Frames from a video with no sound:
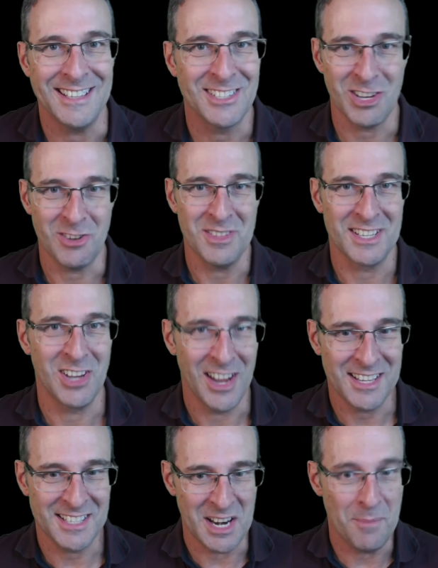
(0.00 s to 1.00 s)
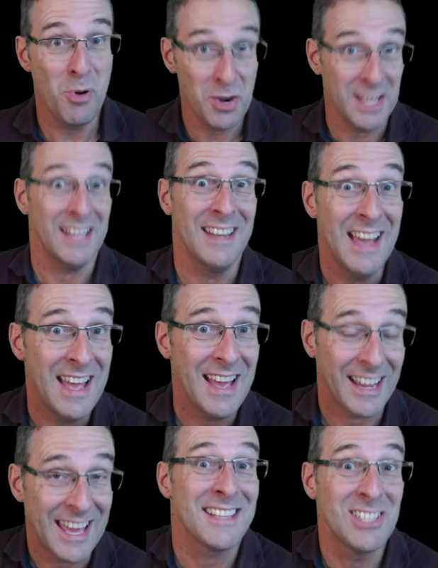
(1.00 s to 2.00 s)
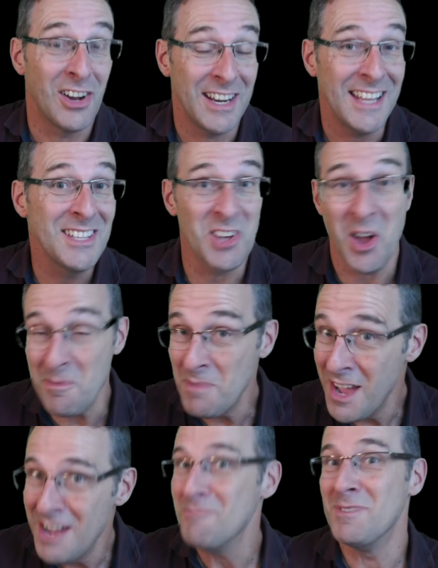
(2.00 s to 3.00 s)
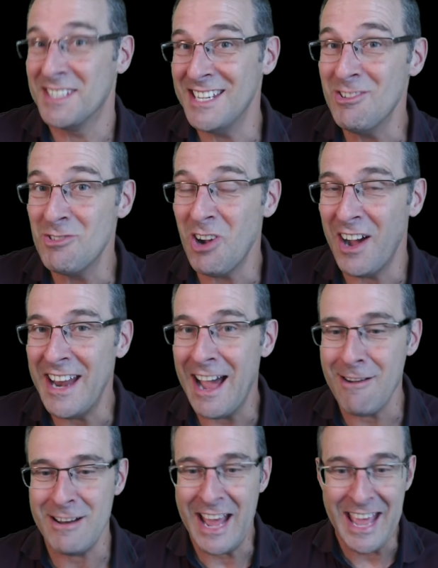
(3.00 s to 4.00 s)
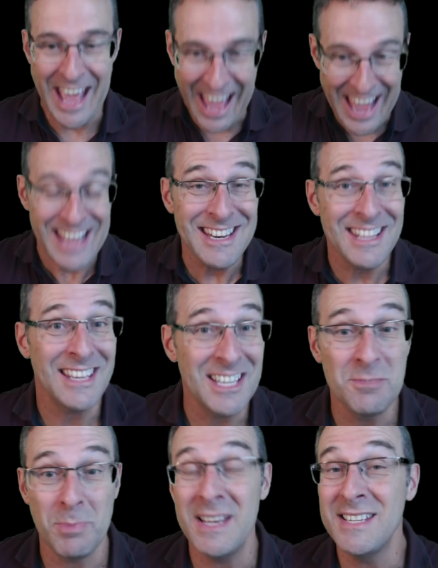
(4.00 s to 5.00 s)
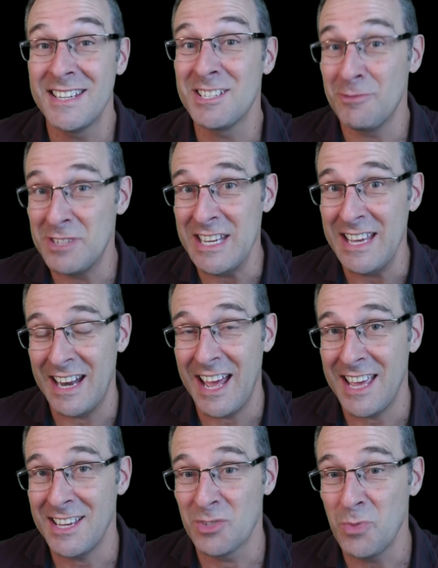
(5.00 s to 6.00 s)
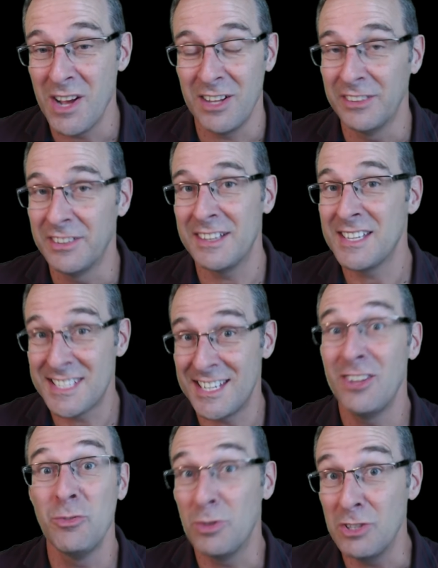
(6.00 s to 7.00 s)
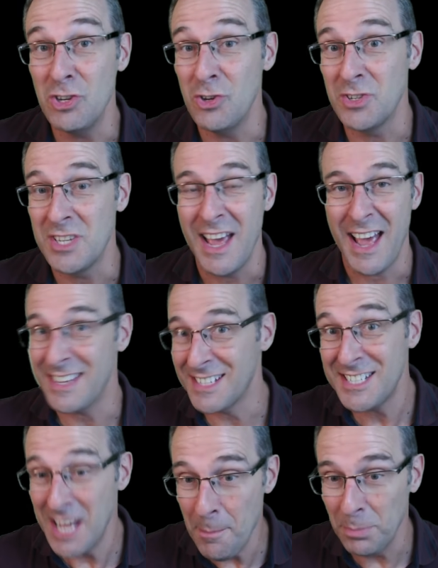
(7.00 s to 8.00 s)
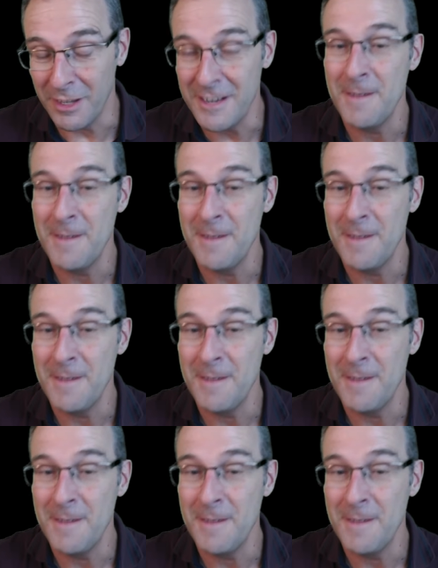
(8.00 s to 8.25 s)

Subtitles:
So the scientist is going to put in a Cas9 enzyme with single guide RNA and these pieces of DNA as well that the cell will use as a template